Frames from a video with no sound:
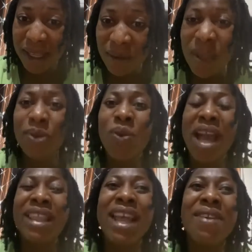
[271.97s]
What
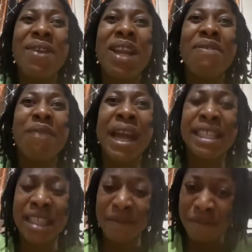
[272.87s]
were they really
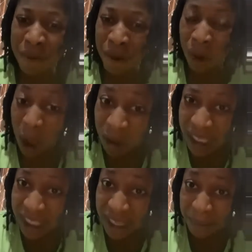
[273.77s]
fighting for?
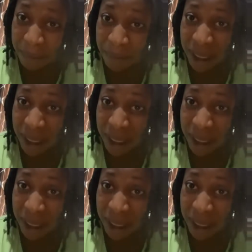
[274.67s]
Cultism?